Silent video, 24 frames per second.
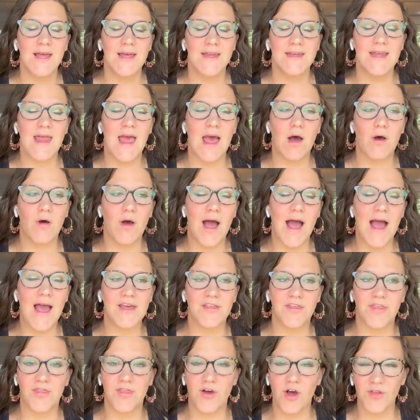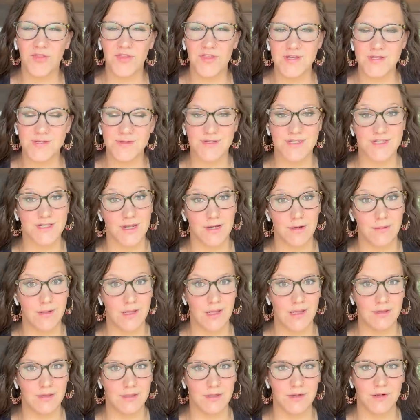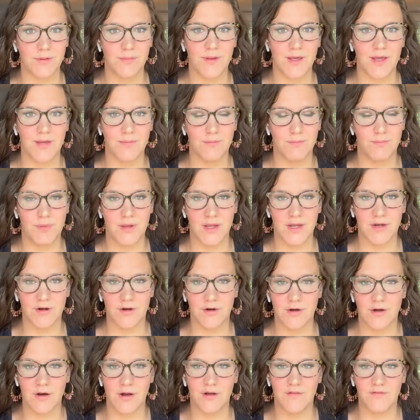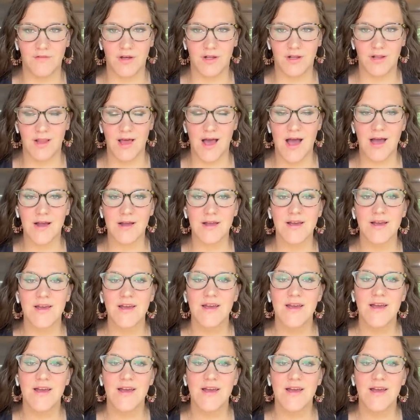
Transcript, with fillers: Now, I thought this was gonna be a little bit bigger of a clock.